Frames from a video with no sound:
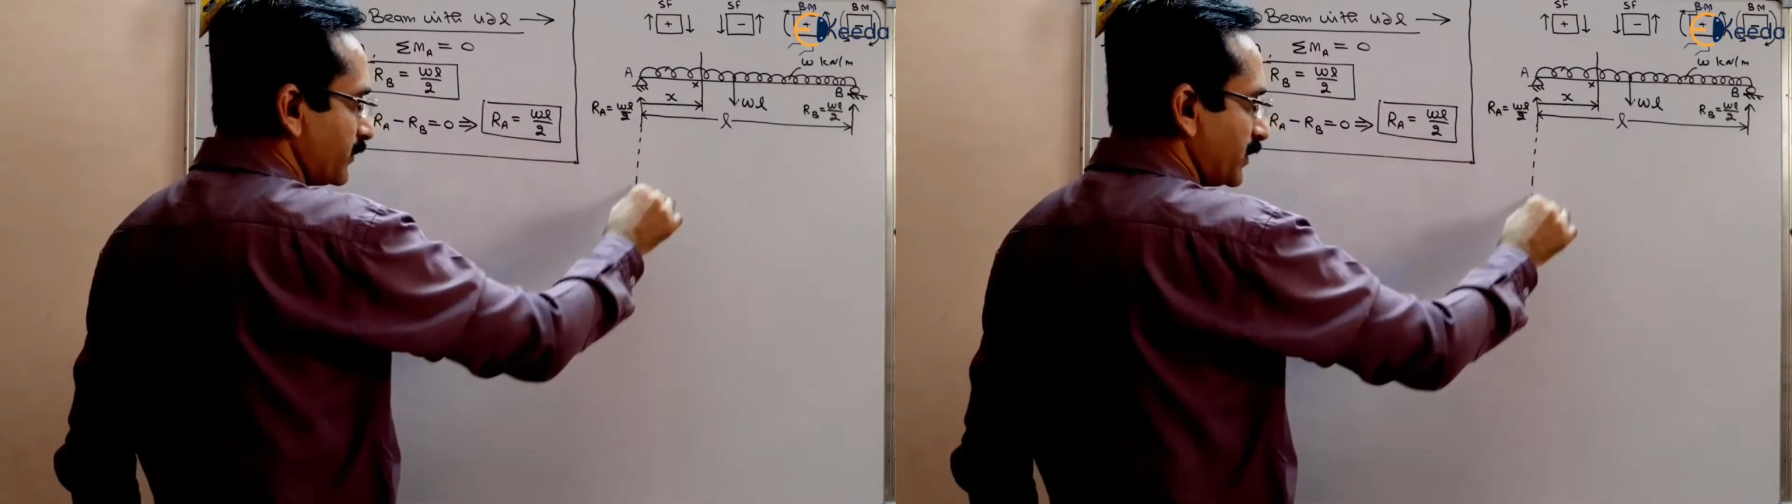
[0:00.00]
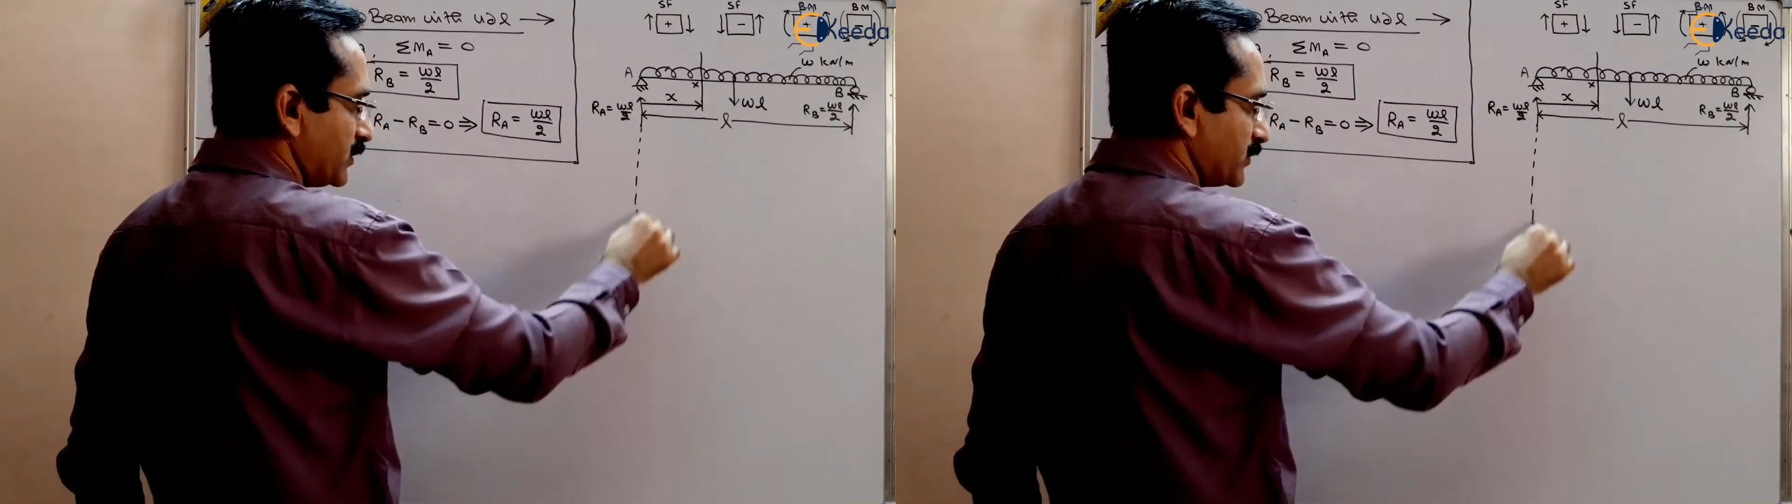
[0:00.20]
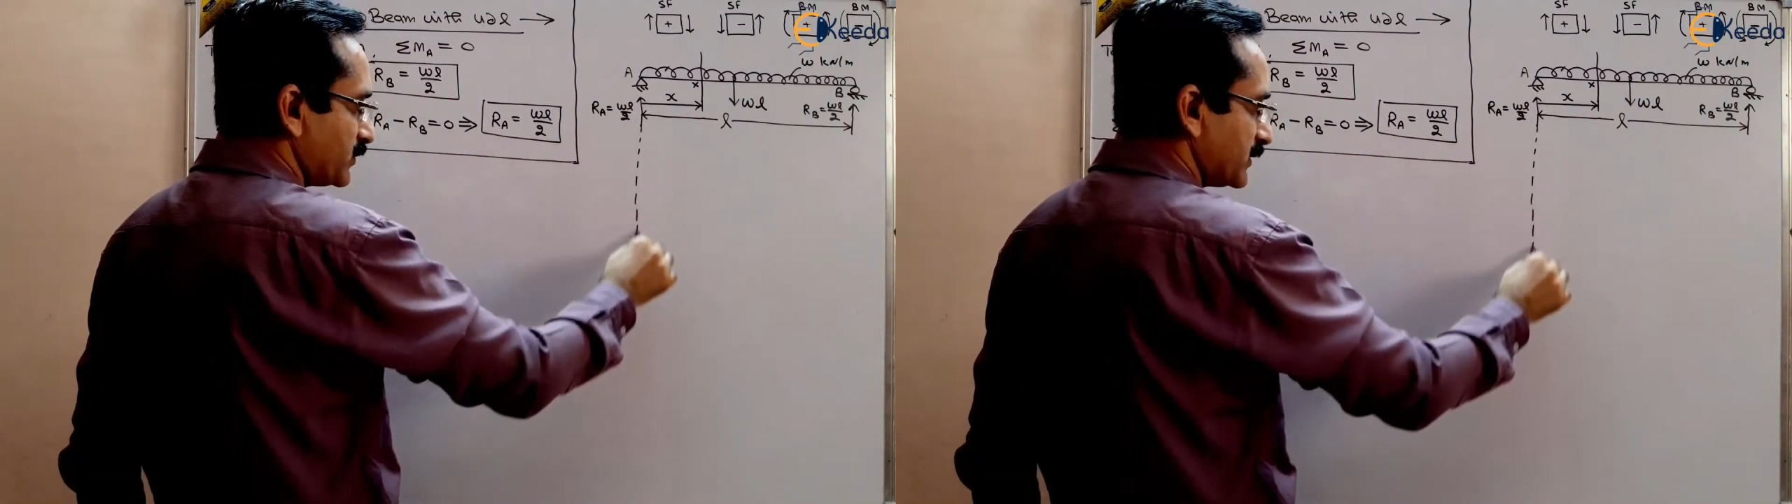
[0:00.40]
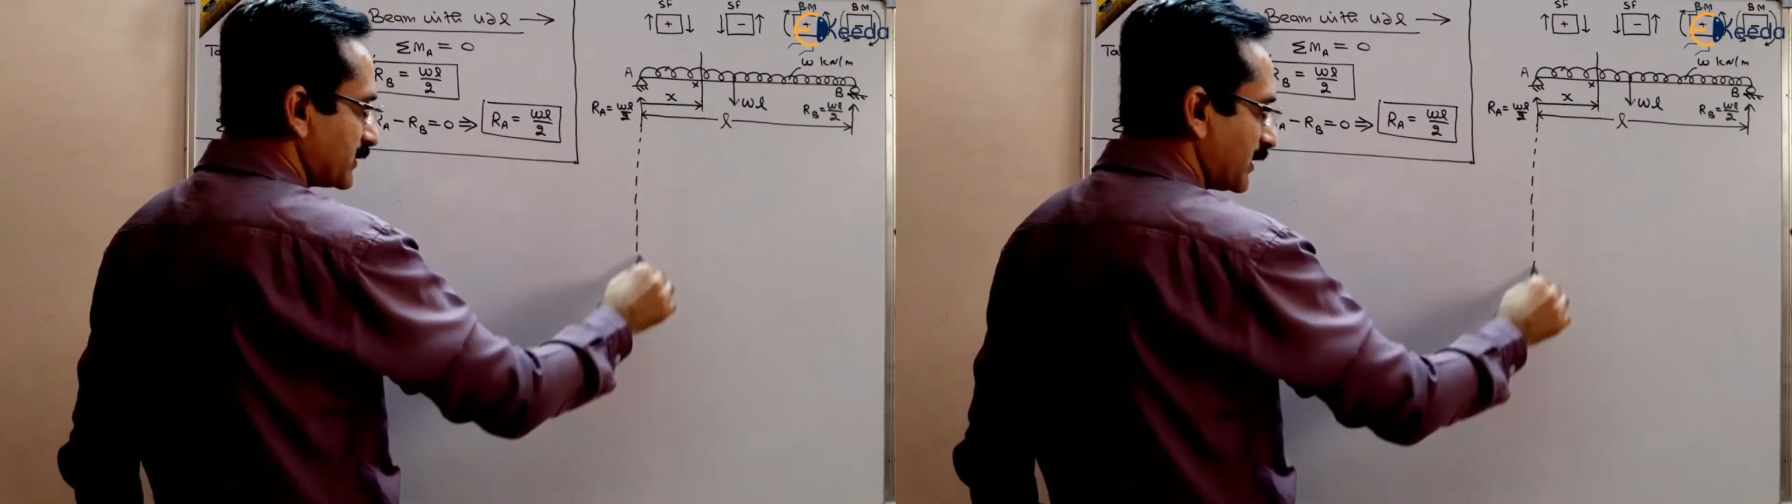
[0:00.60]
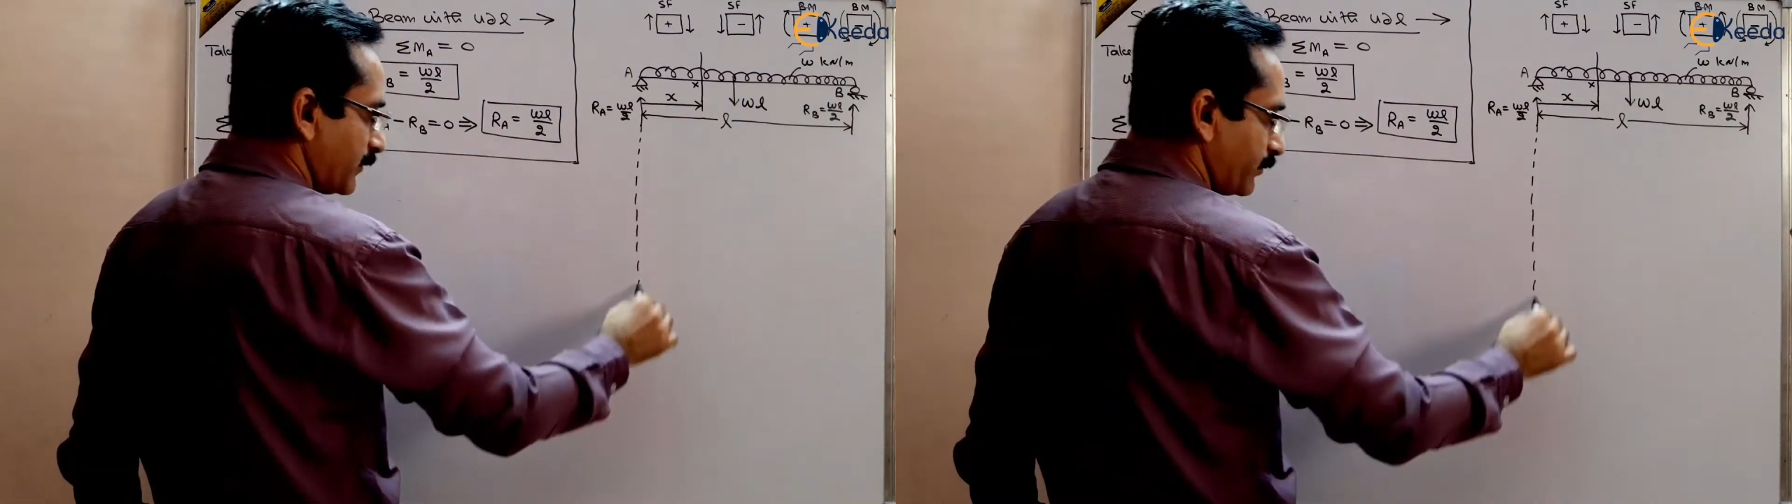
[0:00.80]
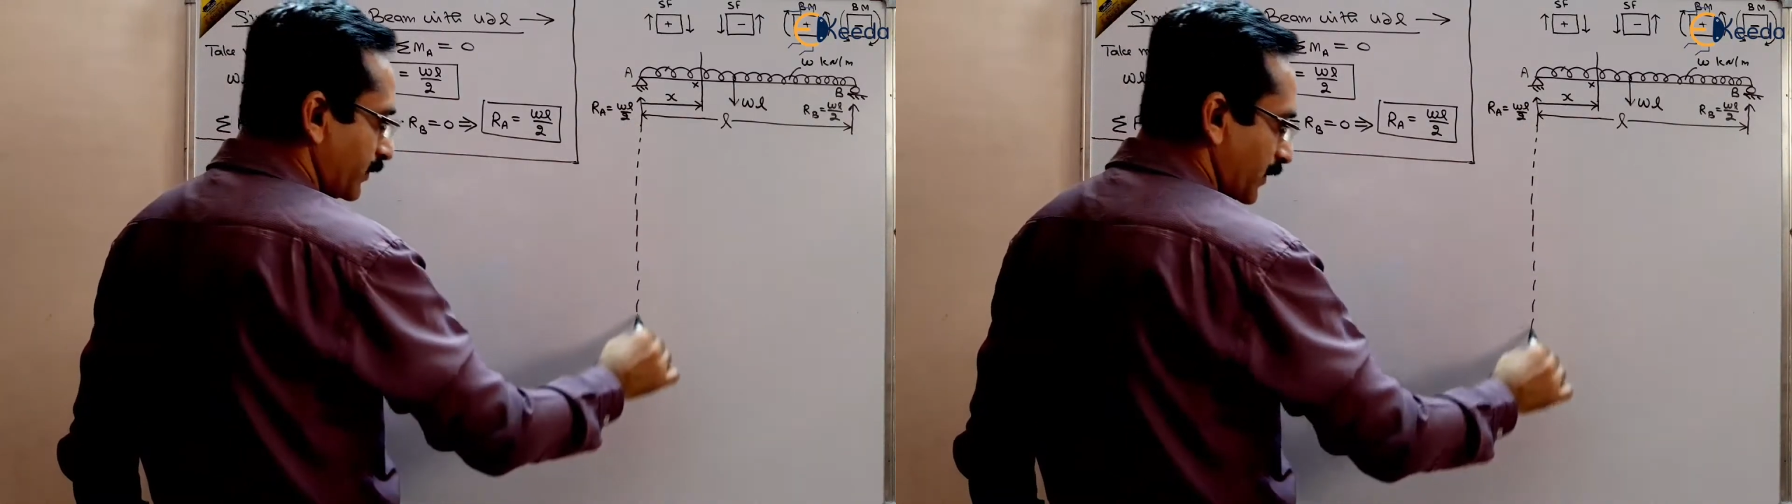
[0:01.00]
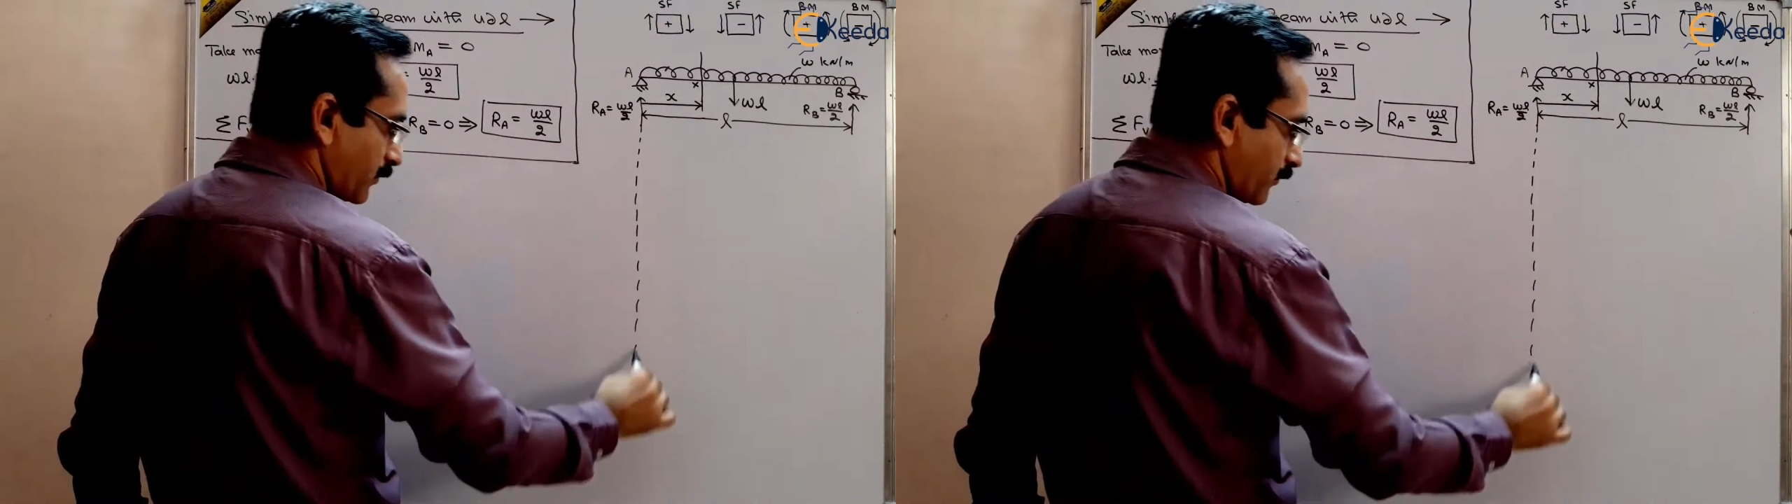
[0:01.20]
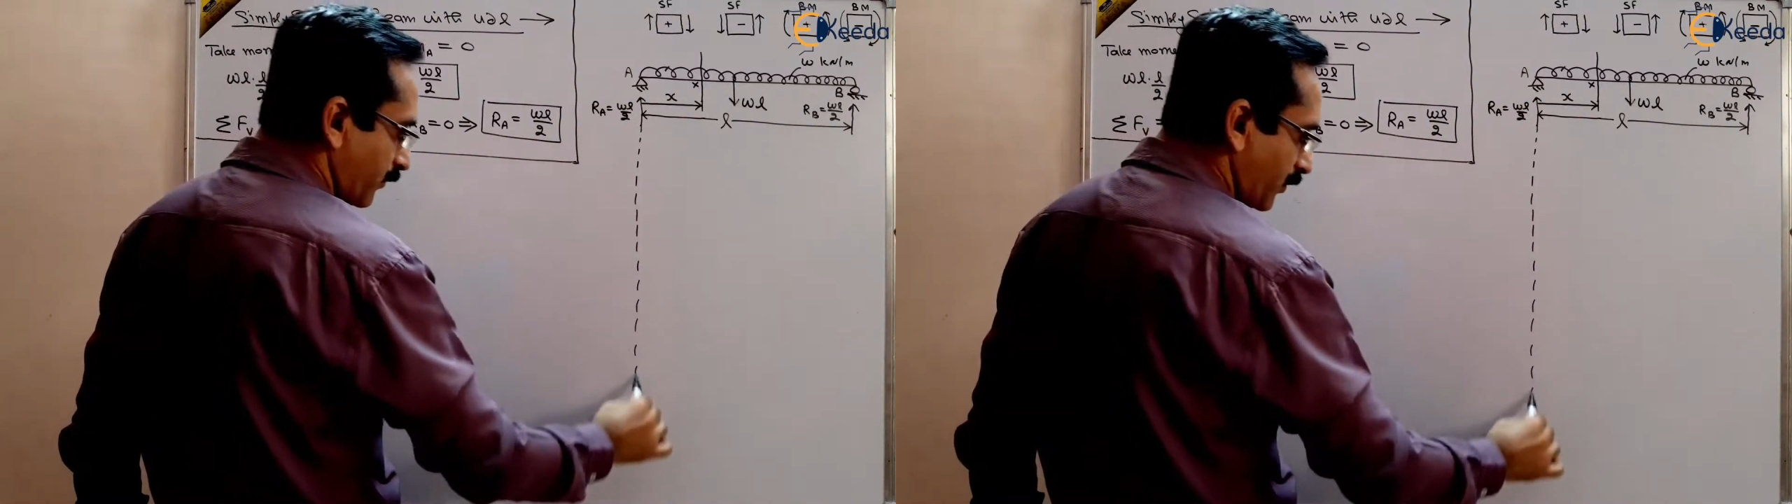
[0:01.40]
using the
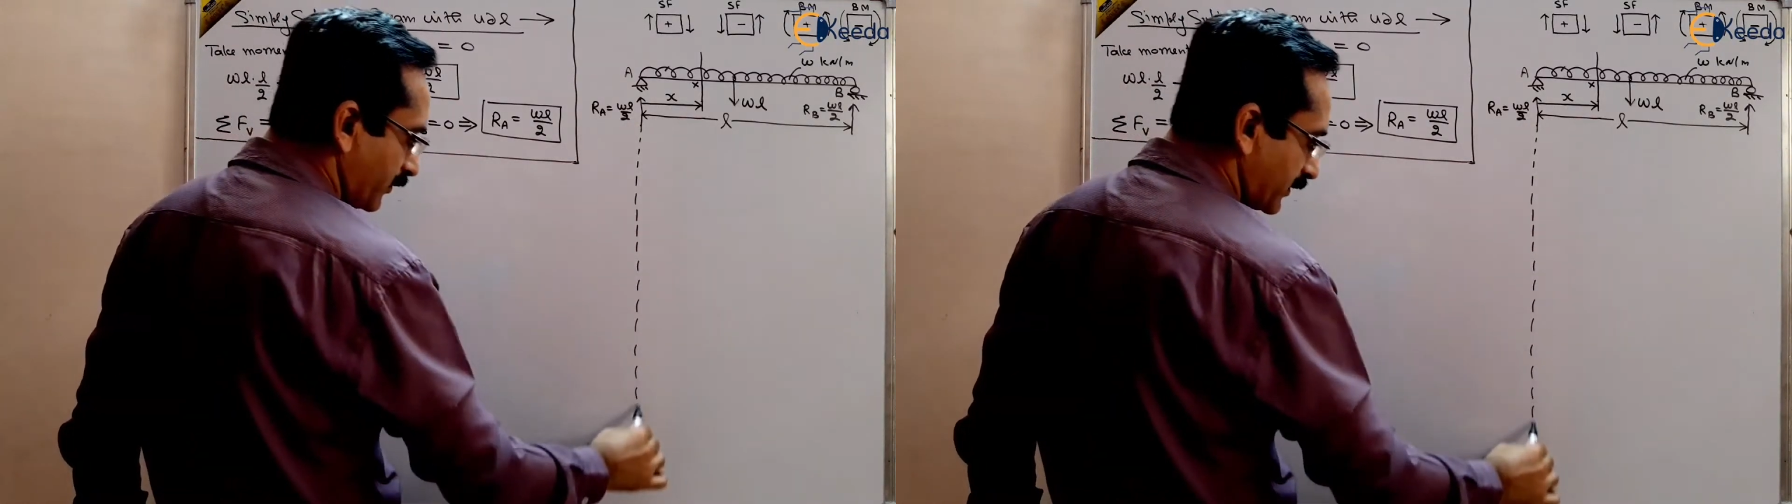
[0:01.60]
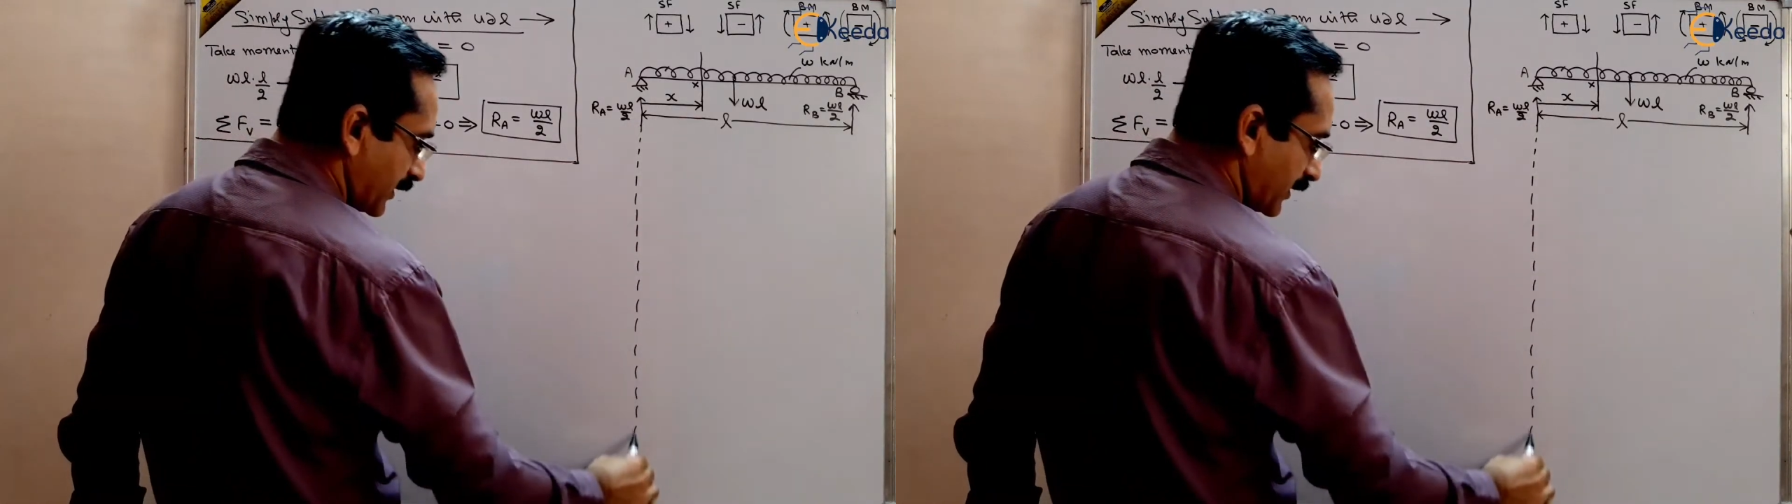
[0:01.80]
force